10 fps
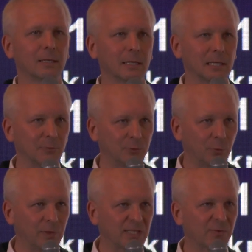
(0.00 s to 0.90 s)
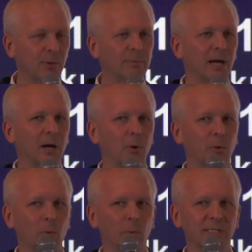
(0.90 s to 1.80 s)
in a few weeks from
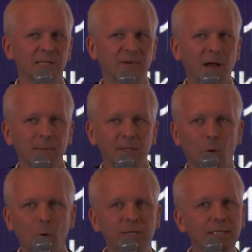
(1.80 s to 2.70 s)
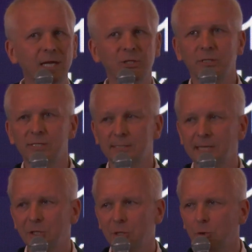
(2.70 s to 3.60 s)
now, with the involvement of all the national
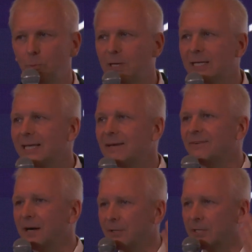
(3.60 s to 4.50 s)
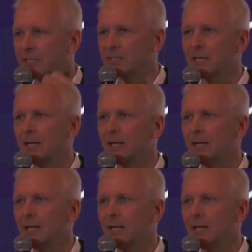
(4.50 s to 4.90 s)
association to bring the awareness